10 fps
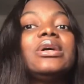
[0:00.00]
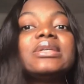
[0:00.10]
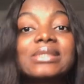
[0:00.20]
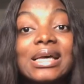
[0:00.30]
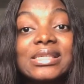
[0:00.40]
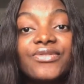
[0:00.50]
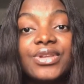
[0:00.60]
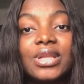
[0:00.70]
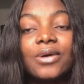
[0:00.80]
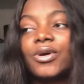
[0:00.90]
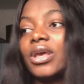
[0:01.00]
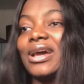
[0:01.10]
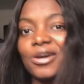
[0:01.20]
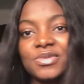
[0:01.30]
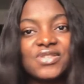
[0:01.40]
start saving now okay
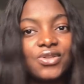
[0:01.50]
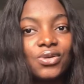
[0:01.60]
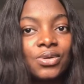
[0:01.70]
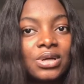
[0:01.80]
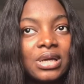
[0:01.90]
i hope this video